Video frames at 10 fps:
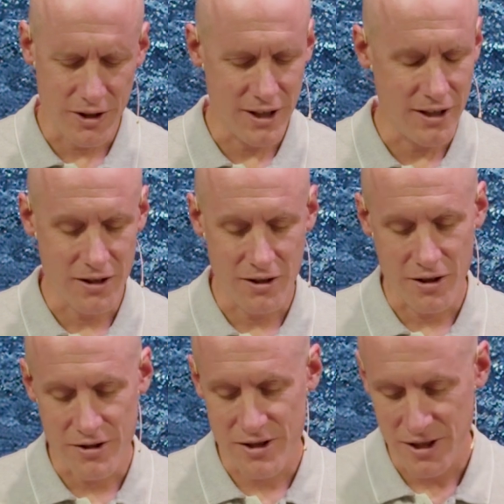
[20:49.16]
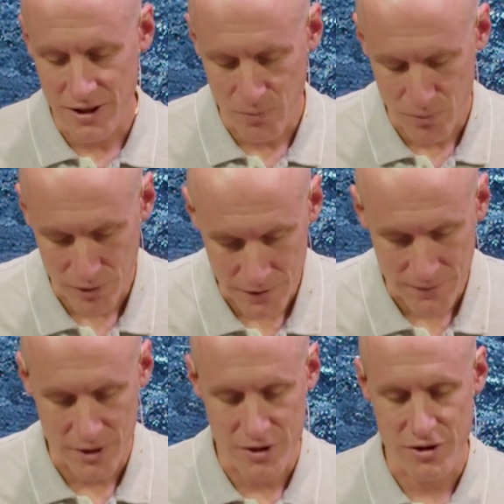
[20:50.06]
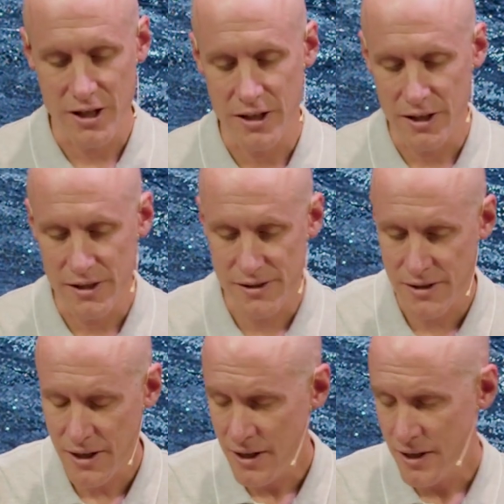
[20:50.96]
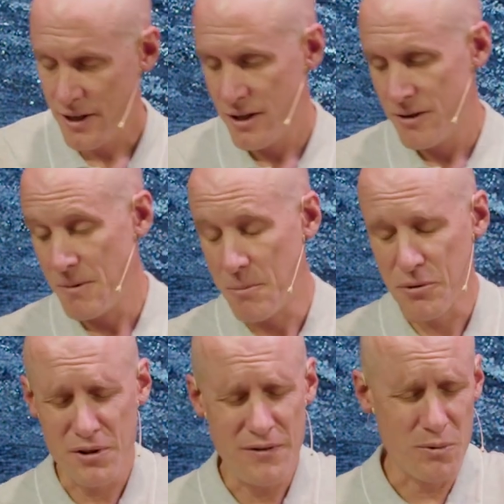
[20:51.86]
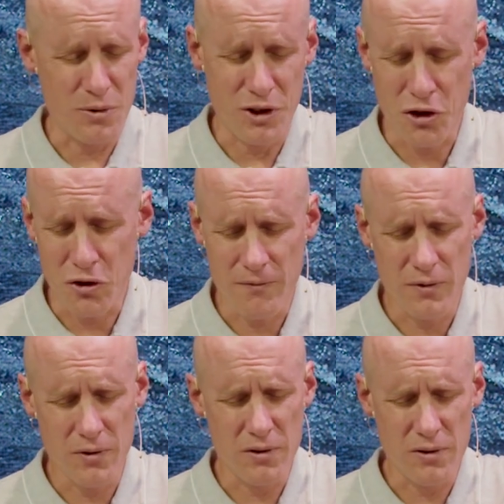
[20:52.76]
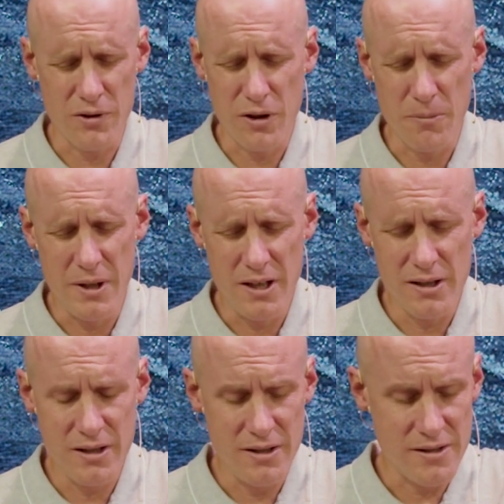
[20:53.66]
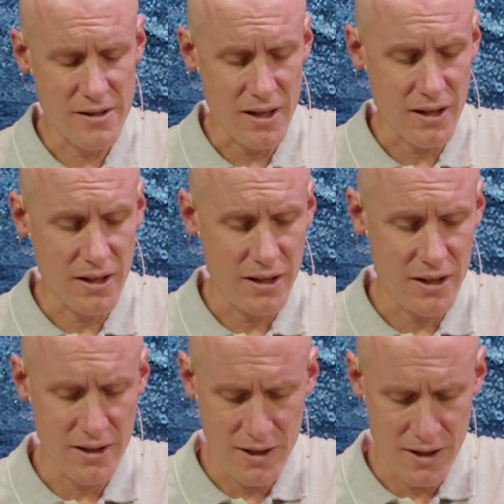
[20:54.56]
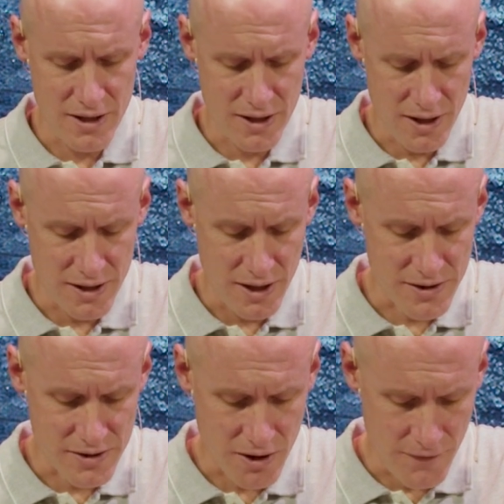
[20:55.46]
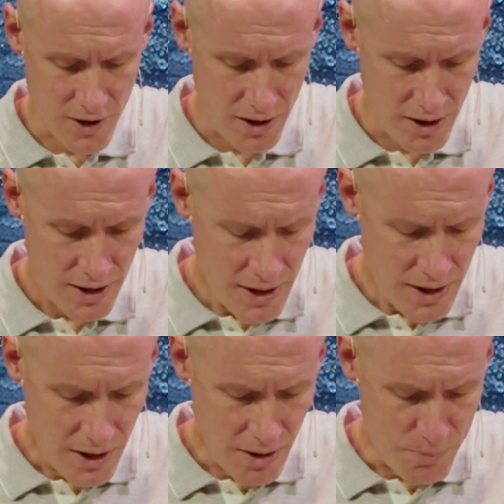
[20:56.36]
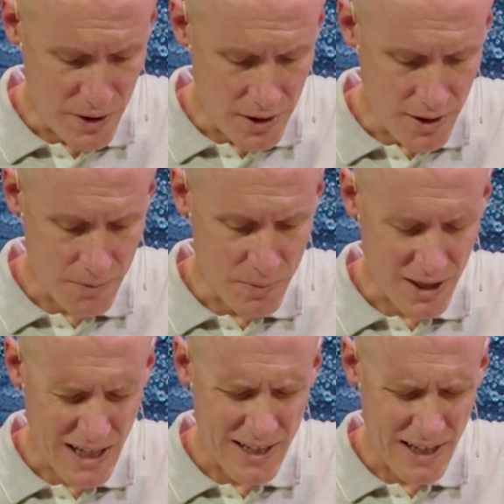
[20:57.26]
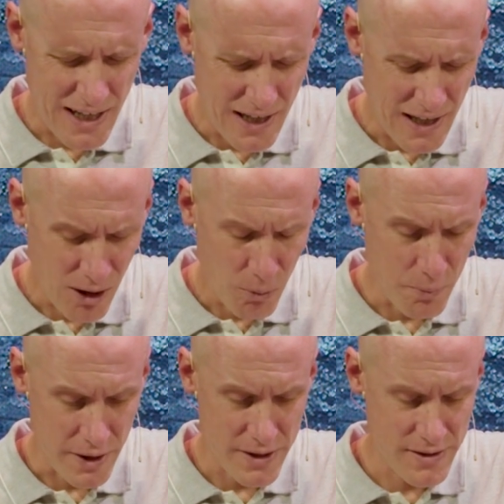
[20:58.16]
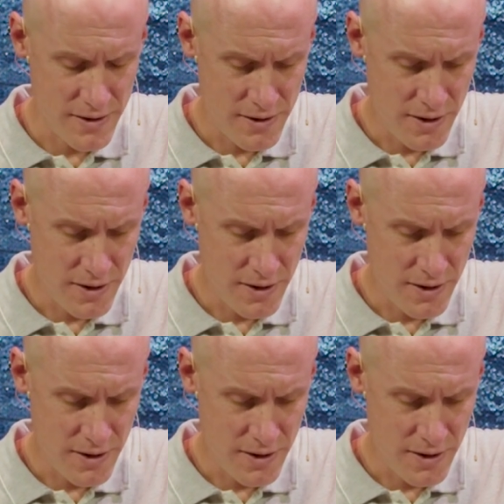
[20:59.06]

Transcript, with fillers: really get under our skin, they really frustrate us Maybe they're even really hurtful or their opinions uh, cut uh, against our very uh, being. But God, help us.